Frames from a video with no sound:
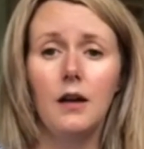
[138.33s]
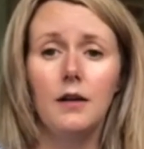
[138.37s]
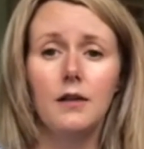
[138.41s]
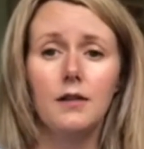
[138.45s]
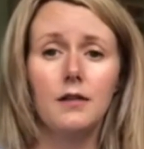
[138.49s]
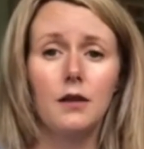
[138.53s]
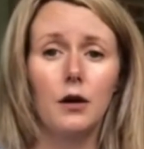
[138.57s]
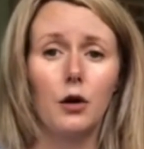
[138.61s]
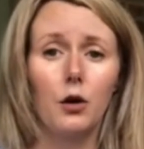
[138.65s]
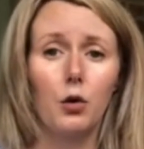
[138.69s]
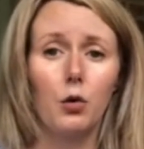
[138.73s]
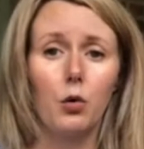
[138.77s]

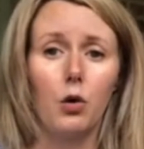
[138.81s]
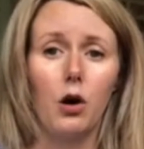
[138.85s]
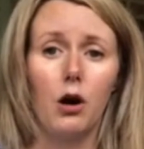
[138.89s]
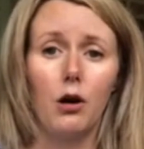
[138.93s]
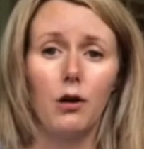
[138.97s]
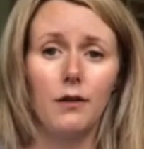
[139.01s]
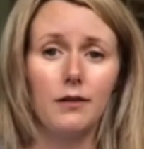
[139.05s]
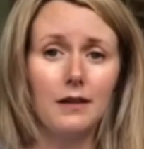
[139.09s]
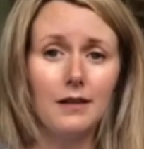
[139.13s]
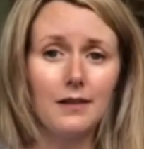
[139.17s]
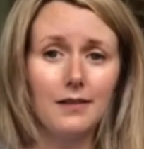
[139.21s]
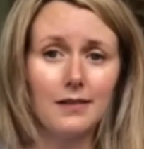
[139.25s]
So
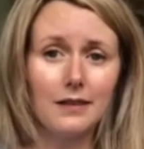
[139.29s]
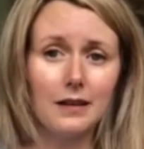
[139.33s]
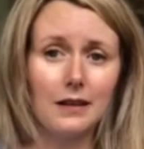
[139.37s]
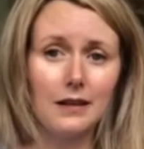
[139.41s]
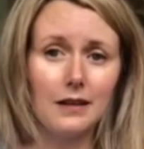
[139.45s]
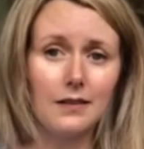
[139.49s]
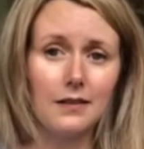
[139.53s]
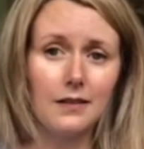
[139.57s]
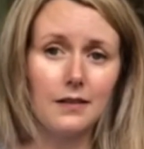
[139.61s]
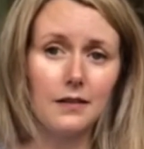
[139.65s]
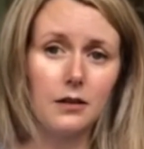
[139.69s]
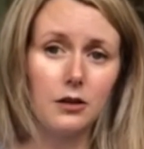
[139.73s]
all these
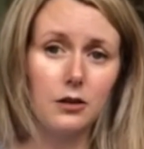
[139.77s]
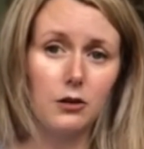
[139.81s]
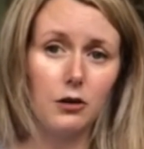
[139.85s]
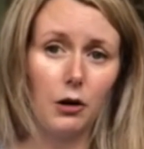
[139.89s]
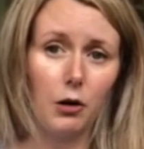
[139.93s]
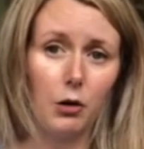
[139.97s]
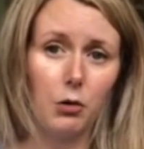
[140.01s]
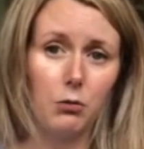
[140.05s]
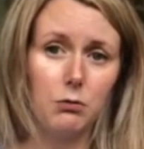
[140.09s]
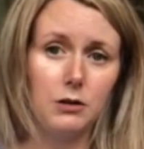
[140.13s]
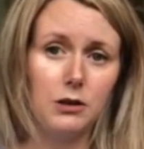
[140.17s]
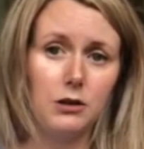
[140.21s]
things, you
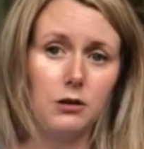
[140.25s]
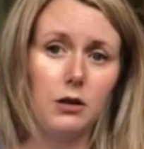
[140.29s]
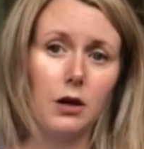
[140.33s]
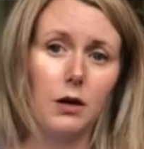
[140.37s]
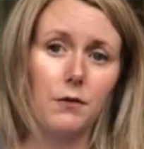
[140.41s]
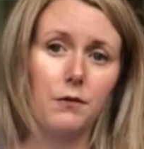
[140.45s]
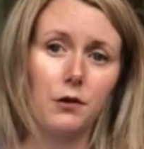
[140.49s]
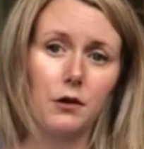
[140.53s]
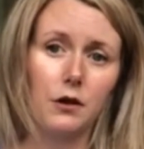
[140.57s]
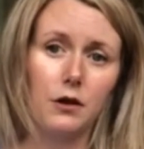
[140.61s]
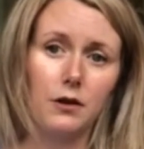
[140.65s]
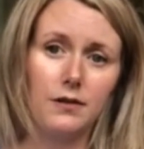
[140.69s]
know, when you
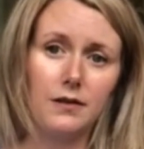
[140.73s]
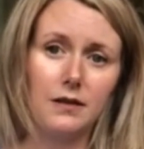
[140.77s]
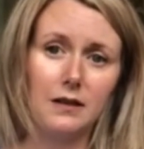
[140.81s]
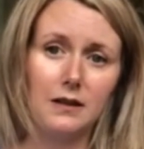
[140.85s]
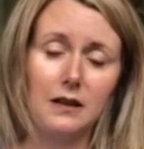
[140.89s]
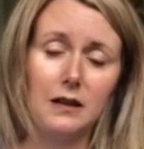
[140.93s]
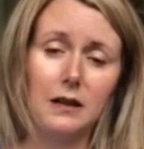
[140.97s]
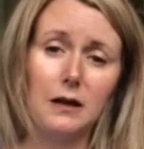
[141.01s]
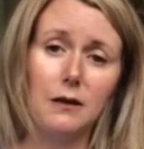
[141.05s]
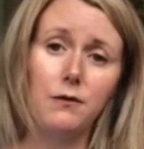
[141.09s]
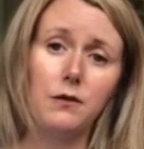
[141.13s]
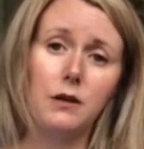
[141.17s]
come for your
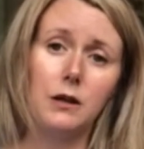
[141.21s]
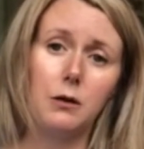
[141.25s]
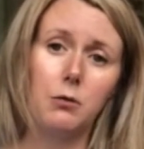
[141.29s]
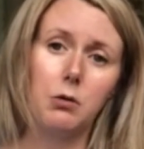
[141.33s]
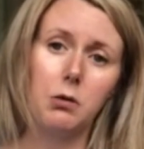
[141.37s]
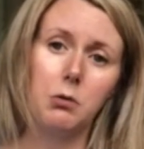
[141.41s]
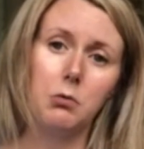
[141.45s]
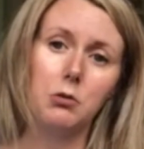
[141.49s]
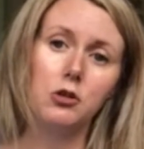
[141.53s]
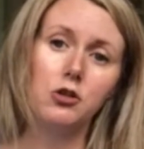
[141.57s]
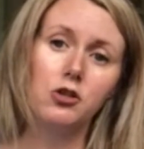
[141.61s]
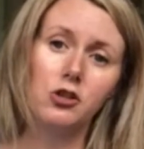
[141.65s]
CDFE,
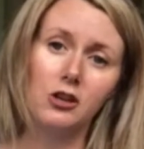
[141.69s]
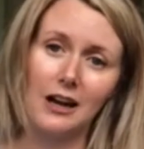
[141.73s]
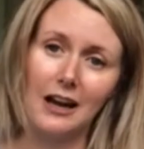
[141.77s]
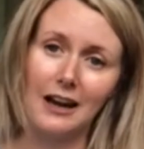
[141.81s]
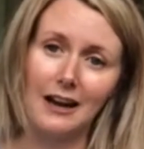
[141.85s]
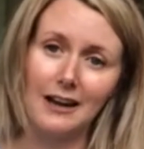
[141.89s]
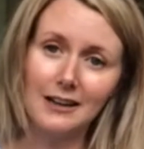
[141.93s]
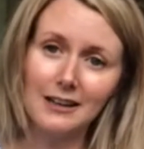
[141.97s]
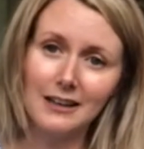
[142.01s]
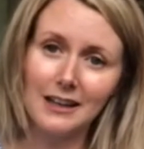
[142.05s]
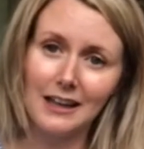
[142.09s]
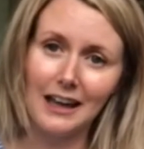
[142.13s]
we will
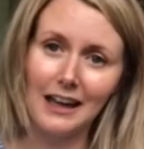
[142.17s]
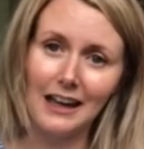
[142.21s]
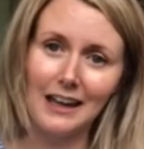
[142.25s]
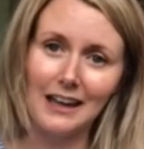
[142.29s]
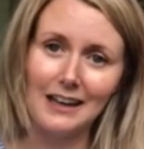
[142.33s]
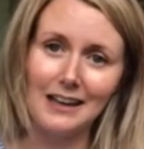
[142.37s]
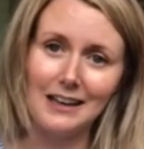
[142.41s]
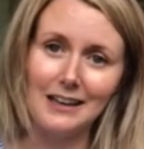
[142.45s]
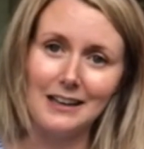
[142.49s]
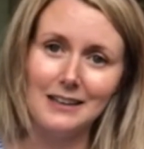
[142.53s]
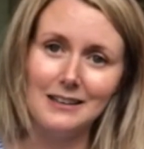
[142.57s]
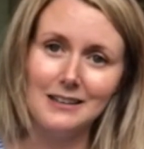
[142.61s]
check.
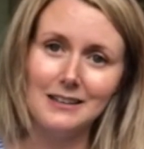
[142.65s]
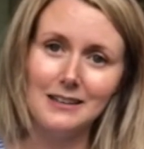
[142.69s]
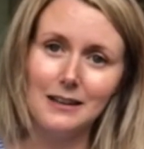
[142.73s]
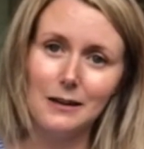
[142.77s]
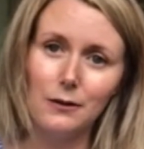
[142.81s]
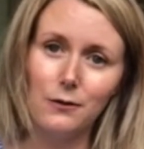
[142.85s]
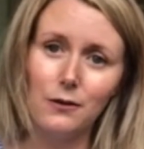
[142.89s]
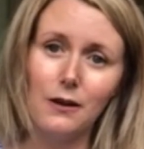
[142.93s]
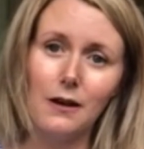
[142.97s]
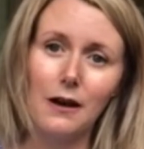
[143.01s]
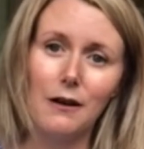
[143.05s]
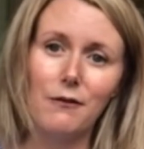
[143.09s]
And
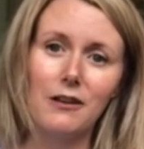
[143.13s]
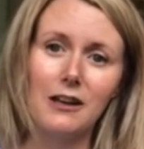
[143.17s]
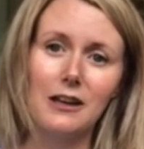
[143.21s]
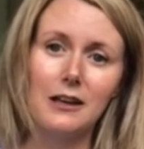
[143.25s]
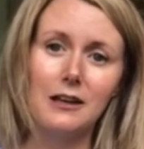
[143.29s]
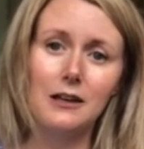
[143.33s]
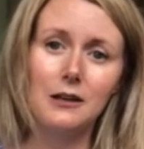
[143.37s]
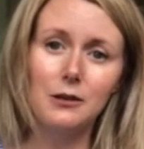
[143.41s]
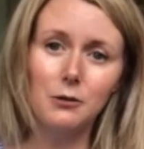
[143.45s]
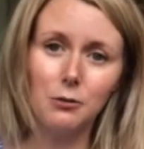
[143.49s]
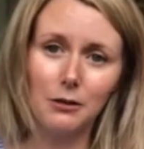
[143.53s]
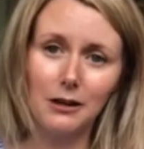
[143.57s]
if you have
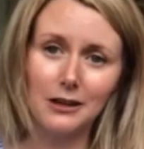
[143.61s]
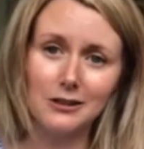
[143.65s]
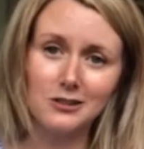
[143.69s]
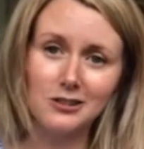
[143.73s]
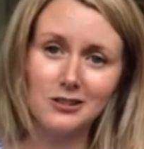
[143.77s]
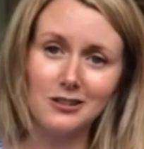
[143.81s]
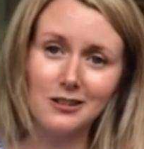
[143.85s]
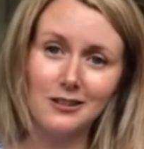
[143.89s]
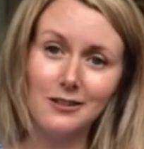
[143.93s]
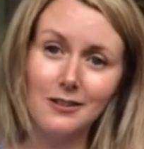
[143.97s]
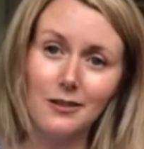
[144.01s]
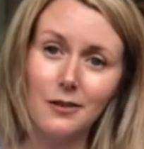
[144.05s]
any
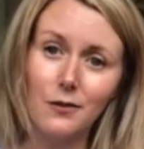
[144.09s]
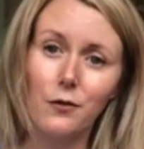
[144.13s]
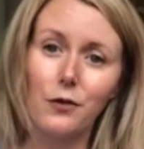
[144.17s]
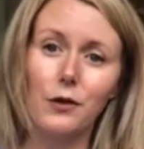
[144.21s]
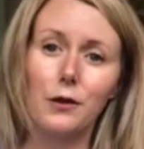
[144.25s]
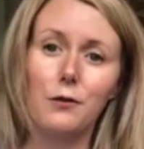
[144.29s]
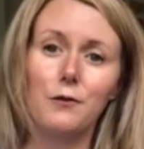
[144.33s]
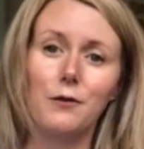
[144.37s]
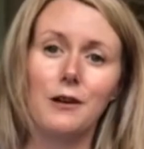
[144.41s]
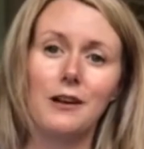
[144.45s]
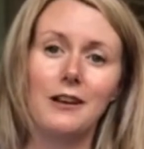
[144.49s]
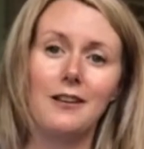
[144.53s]
questions,
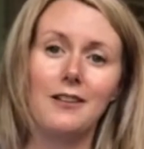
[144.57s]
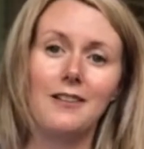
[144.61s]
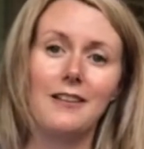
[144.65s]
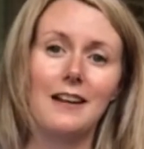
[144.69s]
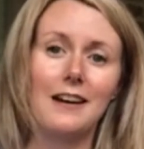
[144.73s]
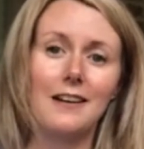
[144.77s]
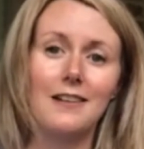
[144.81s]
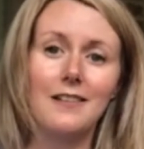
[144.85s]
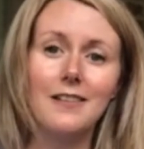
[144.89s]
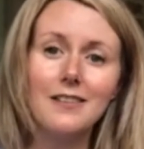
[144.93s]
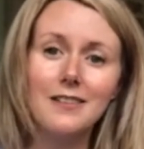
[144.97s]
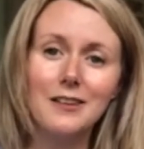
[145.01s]
feel free to
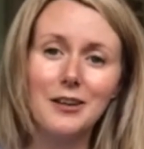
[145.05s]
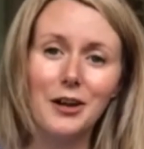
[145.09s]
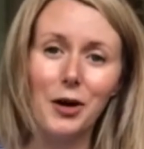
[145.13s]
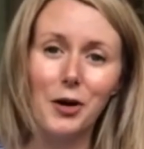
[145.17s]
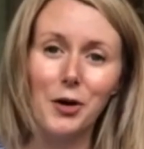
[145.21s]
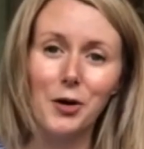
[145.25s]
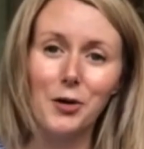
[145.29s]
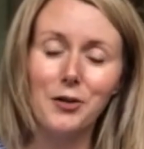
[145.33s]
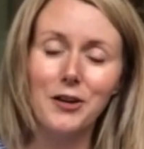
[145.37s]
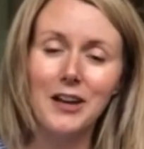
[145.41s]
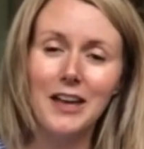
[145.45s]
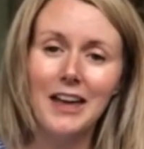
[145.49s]
let us
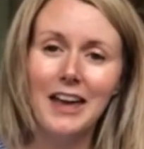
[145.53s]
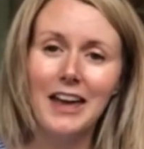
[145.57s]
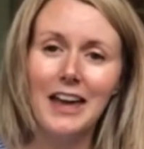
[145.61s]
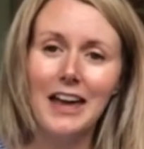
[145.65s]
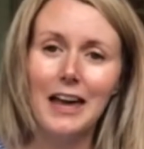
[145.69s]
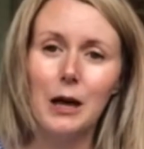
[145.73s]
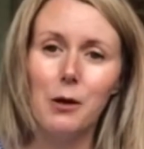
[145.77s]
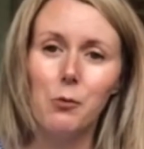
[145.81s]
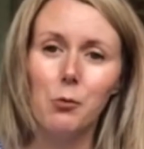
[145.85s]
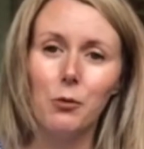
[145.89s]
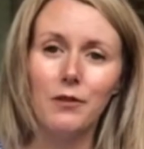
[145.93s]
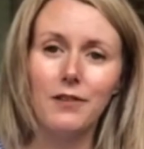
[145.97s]
know
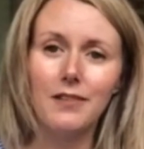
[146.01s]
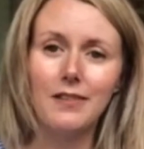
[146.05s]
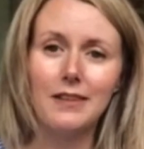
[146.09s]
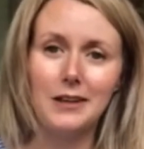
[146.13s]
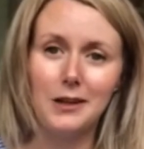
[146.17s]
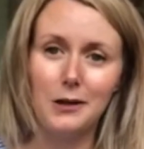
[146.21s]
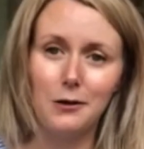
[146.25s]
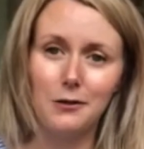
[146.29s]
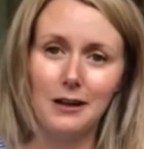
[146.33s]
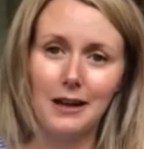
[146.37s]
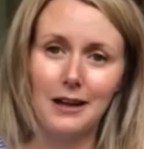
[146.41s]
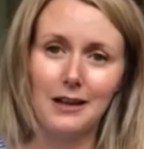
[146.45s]
and we'll
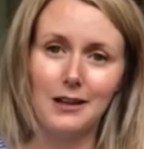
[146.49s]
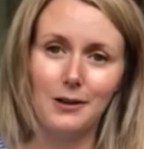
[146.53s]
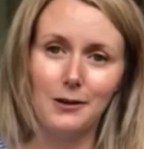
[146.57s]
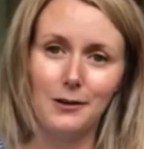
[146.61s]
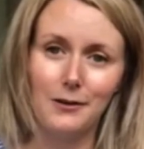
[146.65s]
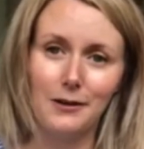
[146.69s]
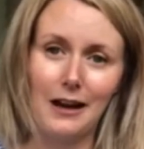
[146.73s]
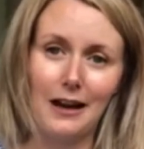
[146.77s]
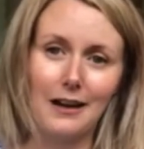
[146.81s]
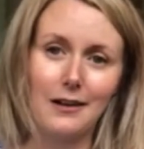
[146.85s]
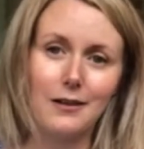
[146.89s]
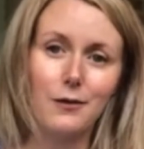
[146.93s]
see you at
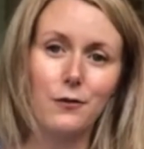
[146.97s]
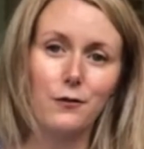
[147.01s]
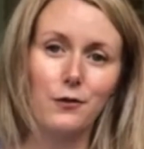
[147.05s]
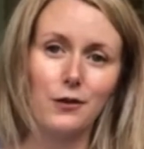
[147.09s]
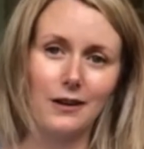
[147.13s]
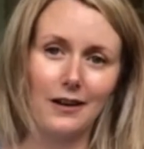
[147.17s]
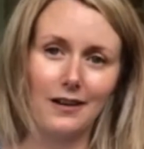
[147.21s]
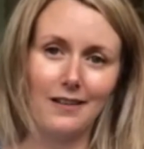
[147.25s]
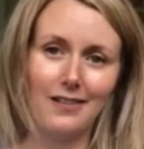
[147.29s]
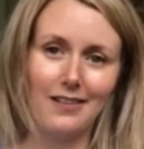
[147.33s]
your next foot